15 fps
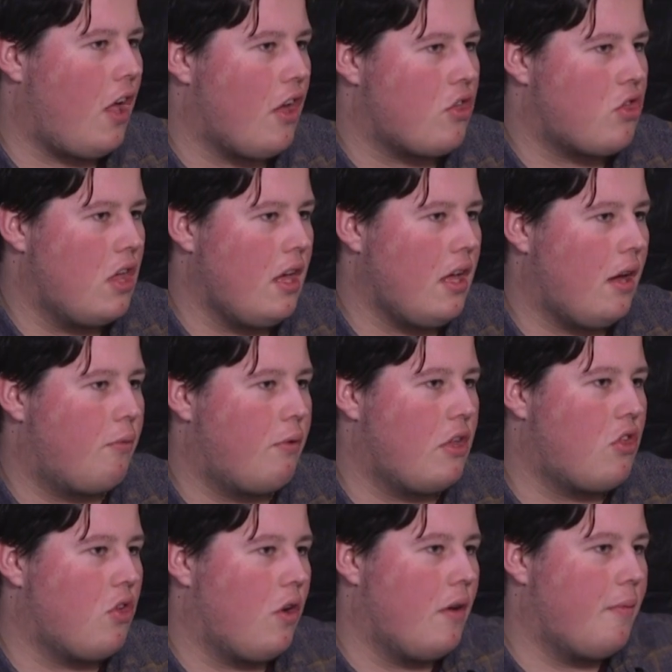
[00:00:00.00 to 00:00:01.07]
of last year, and
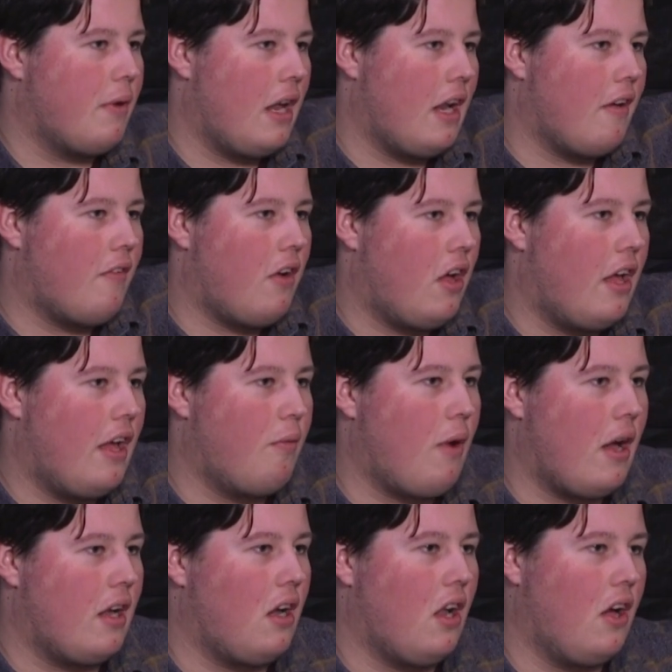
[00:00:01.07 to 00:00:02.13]
we saw it beginning of. It
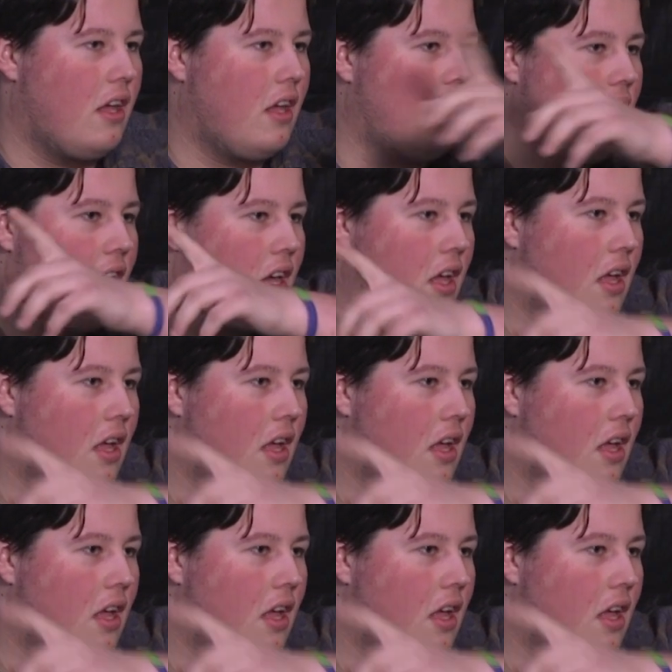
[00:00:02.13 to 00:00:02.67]
went like